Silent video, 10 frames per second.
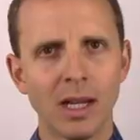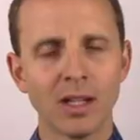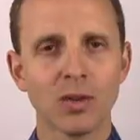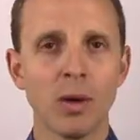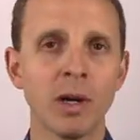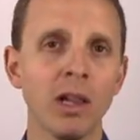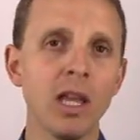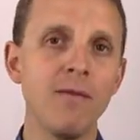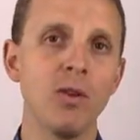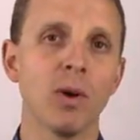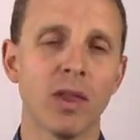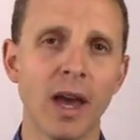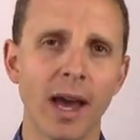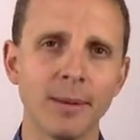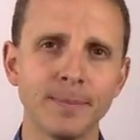And so I'm going to leave you with
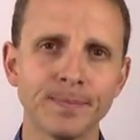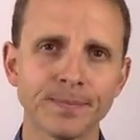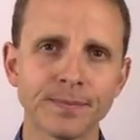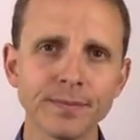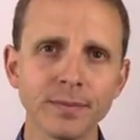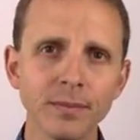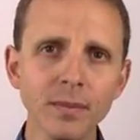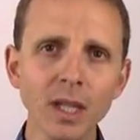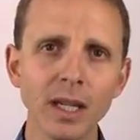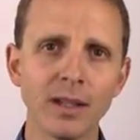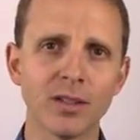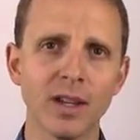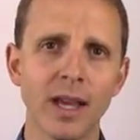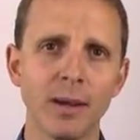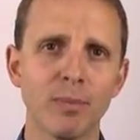that and
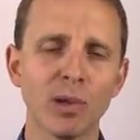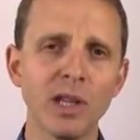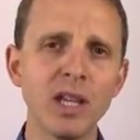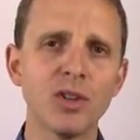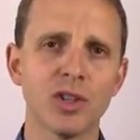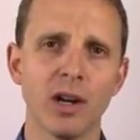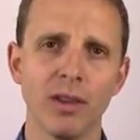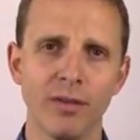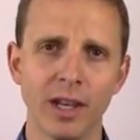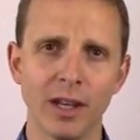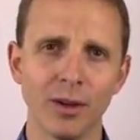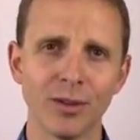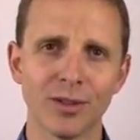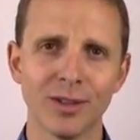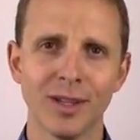say, please share the
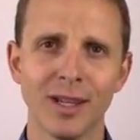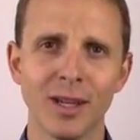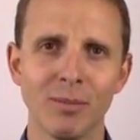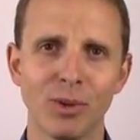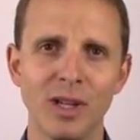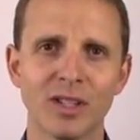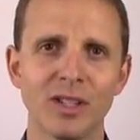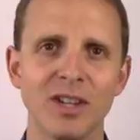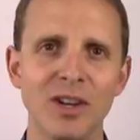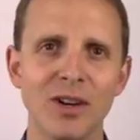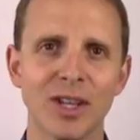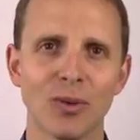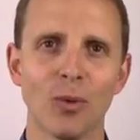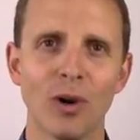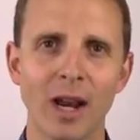videos. Please continue to get
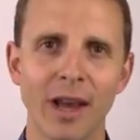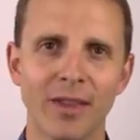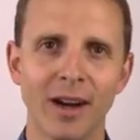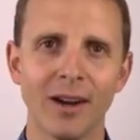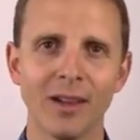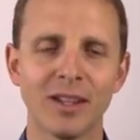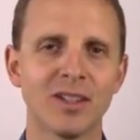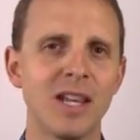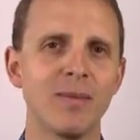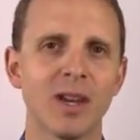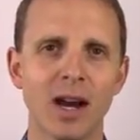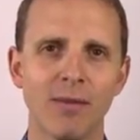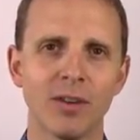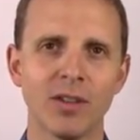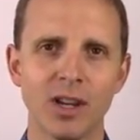the word out there. Let's keep the
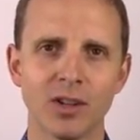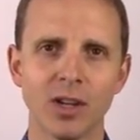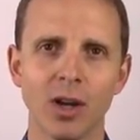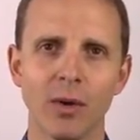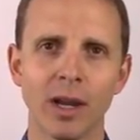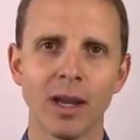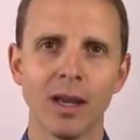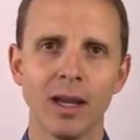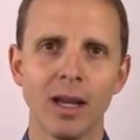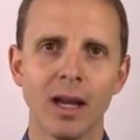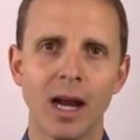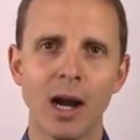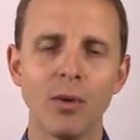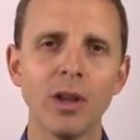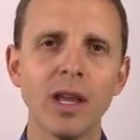conversation going. I
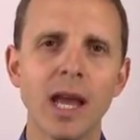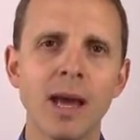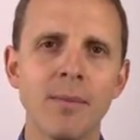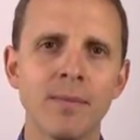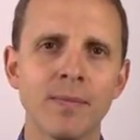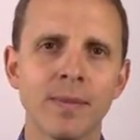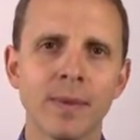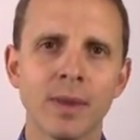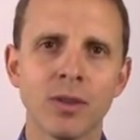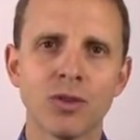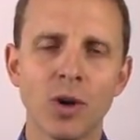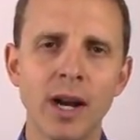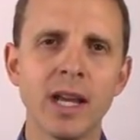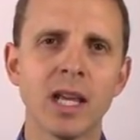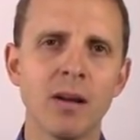really am
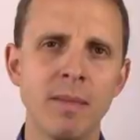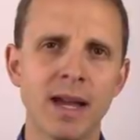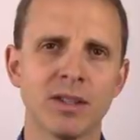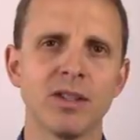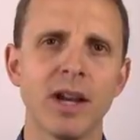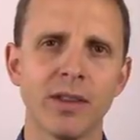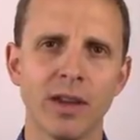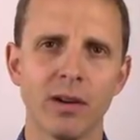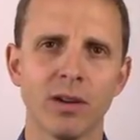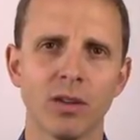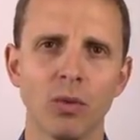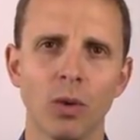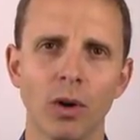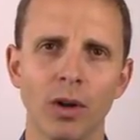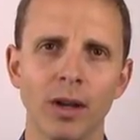trying to get a message out there into the
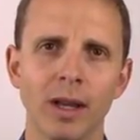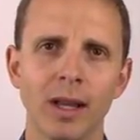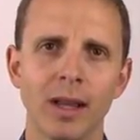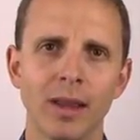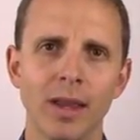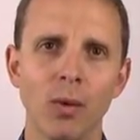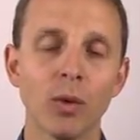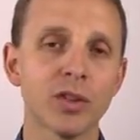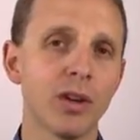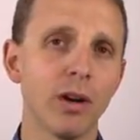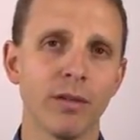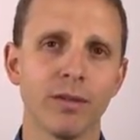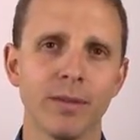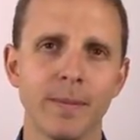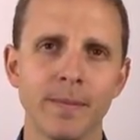world that will
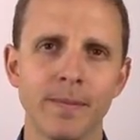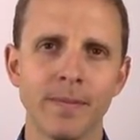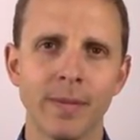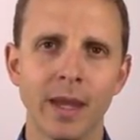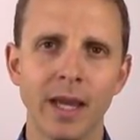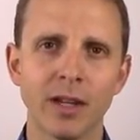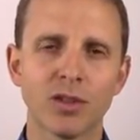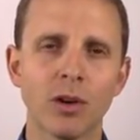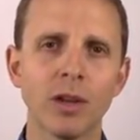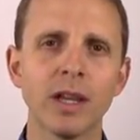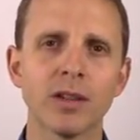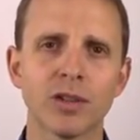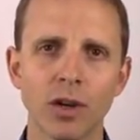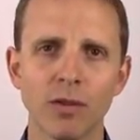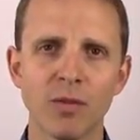serve. It certainly
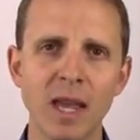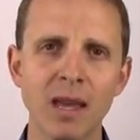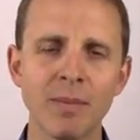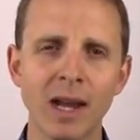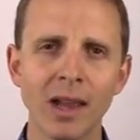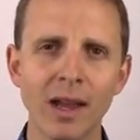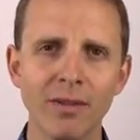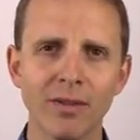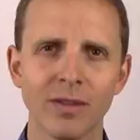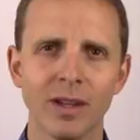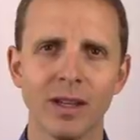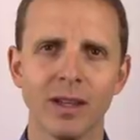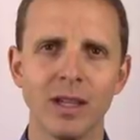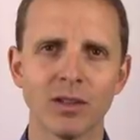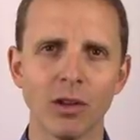has served me in my life,
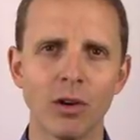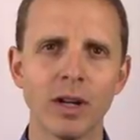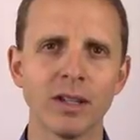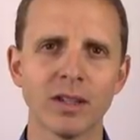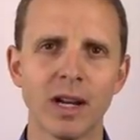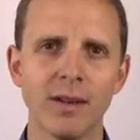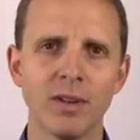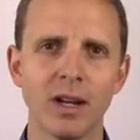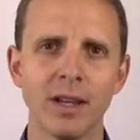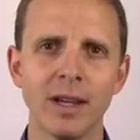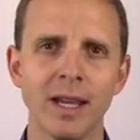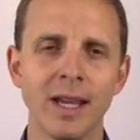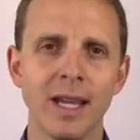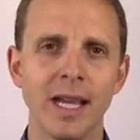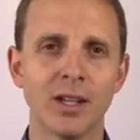these learnings that I've
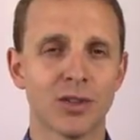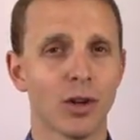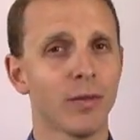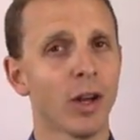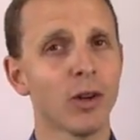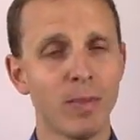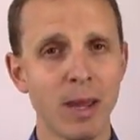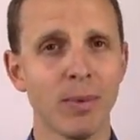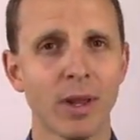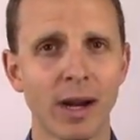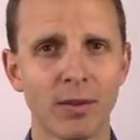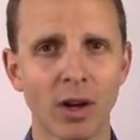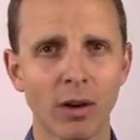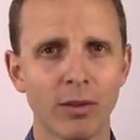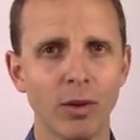done. It's served other people that I've
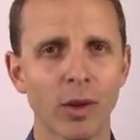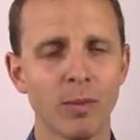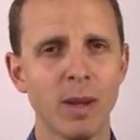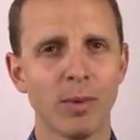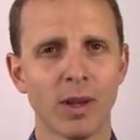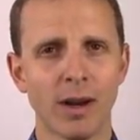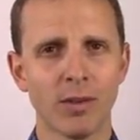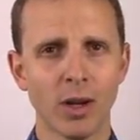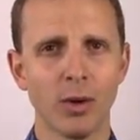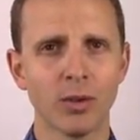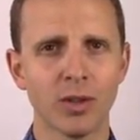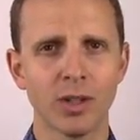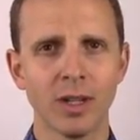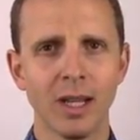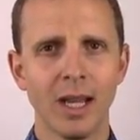talked to, other people that I've
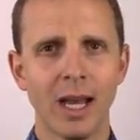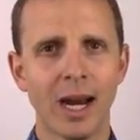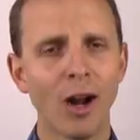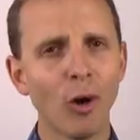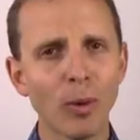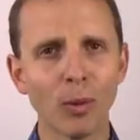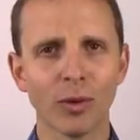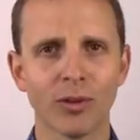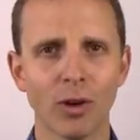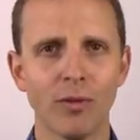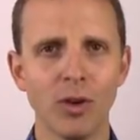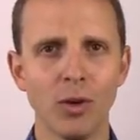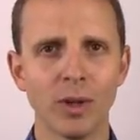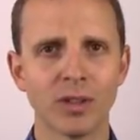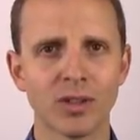coached, and I hope it will serve
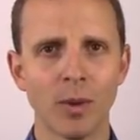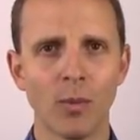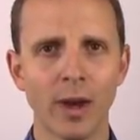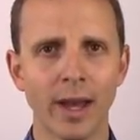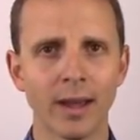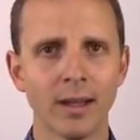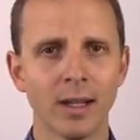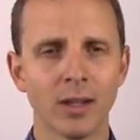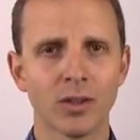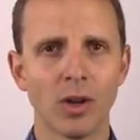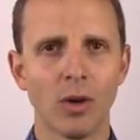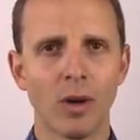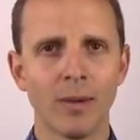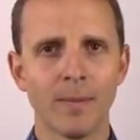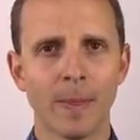you in some way.
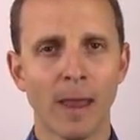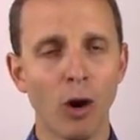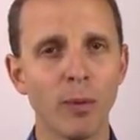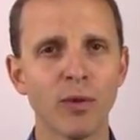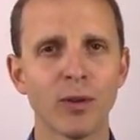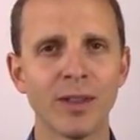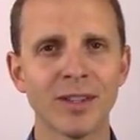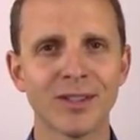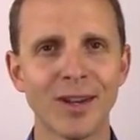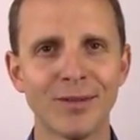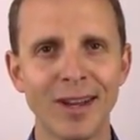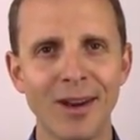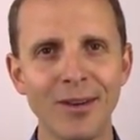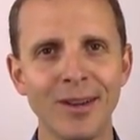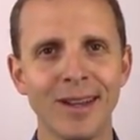So I hope you've written this stuff
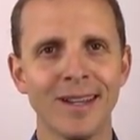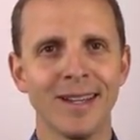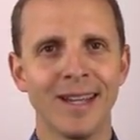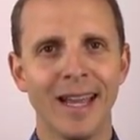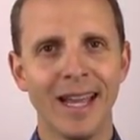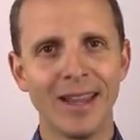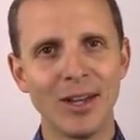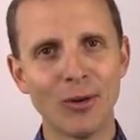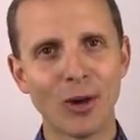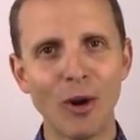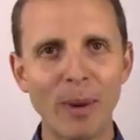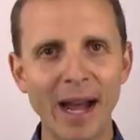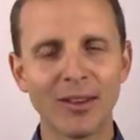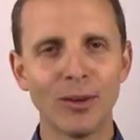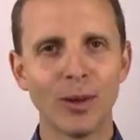down and that you'll go
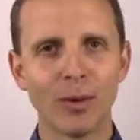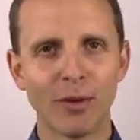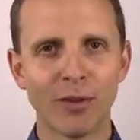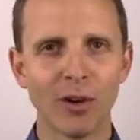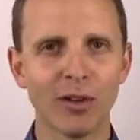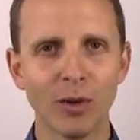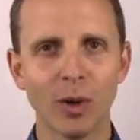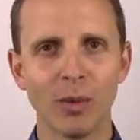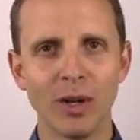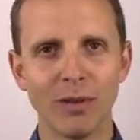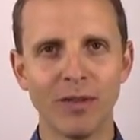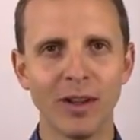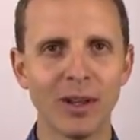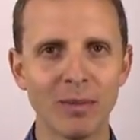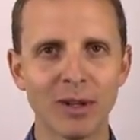back to it and refer to it when you're
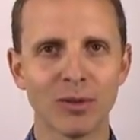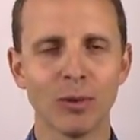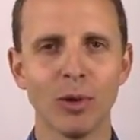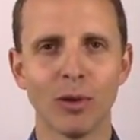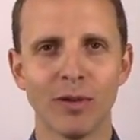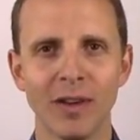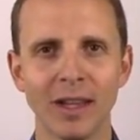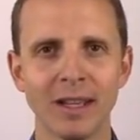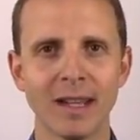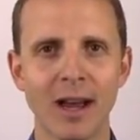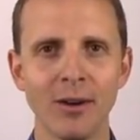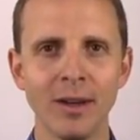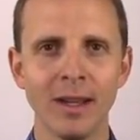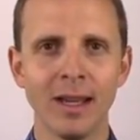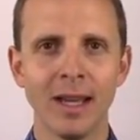feeling miserable or feeling
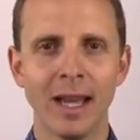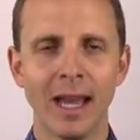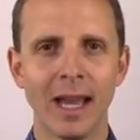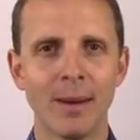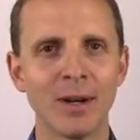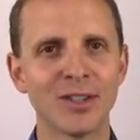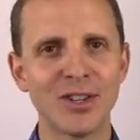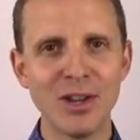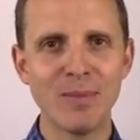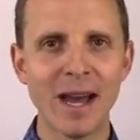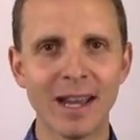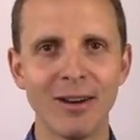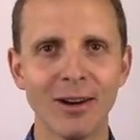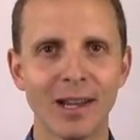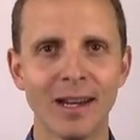down. And I'm going to see you back
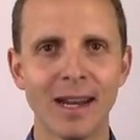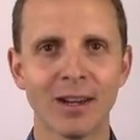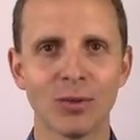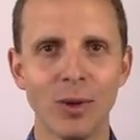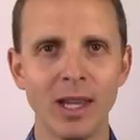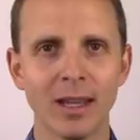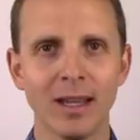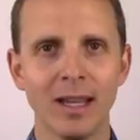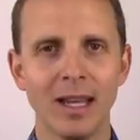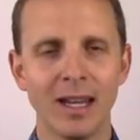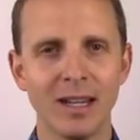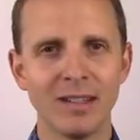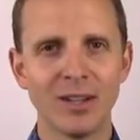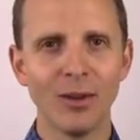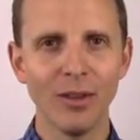here again next week. And
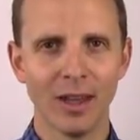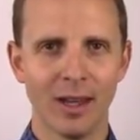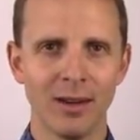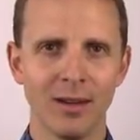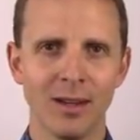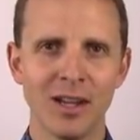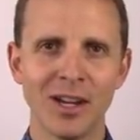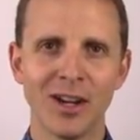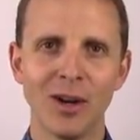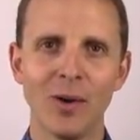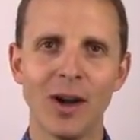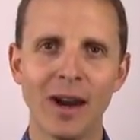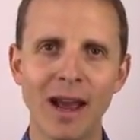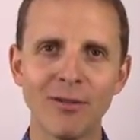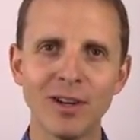until then, go
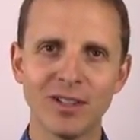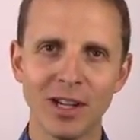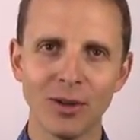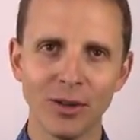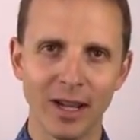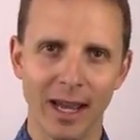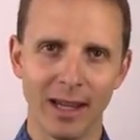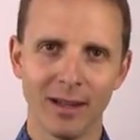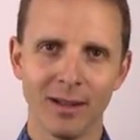out every single day.